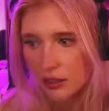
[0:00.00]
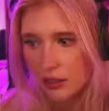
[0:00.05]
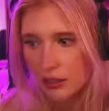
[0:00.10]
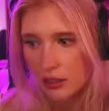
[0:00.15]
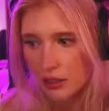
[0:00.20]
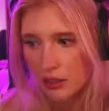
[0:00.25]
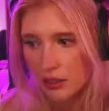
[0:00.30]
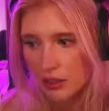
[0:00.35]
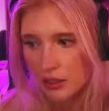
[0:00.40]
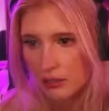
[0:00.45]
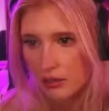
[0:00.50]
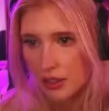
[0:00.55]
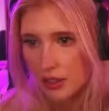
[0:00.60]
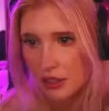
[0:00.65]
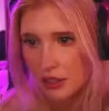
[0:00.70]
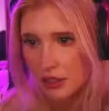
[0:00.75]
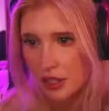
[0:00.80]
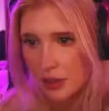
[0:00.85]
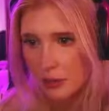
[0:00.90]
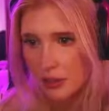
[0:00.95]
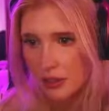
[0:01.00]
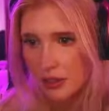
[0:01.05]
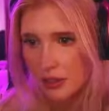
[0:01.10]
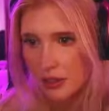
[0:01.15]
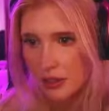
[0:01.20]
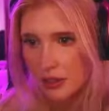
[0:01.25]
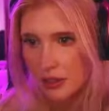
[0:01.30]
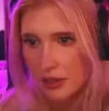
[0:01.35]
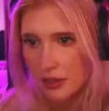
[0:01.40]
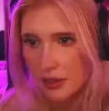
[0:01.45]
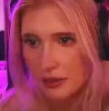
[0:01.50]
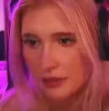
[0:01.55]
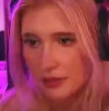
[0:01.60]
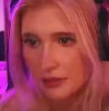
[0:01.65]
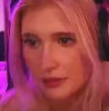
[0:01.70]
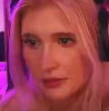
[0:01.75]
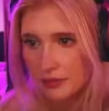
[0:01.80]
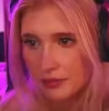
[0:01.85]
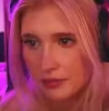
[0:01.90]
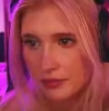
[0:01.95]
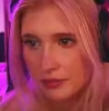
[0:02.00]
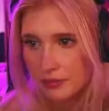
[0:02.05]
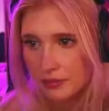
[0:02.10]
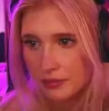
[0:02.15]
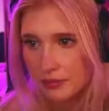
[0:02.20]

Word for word: Gonna fill this tiny bit. No.